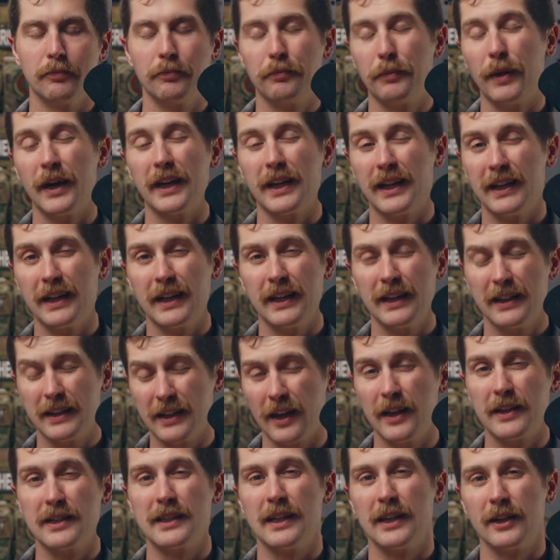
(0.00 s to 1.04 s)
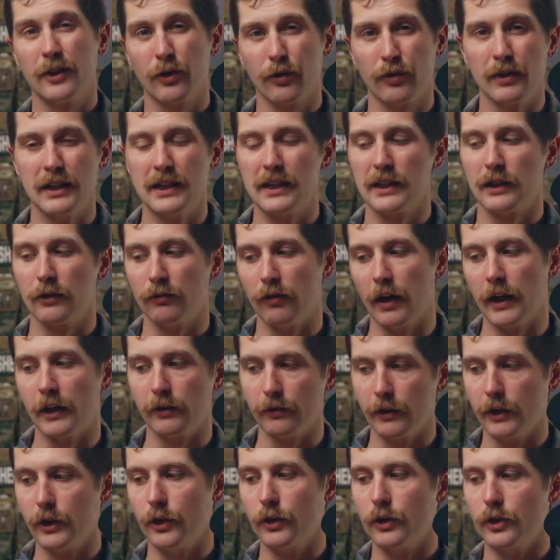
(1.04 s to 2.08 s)
but it does increase the
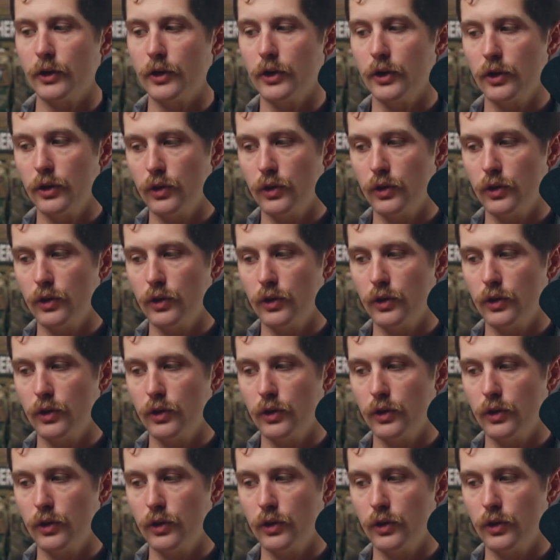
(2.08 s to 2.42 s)
likelihood you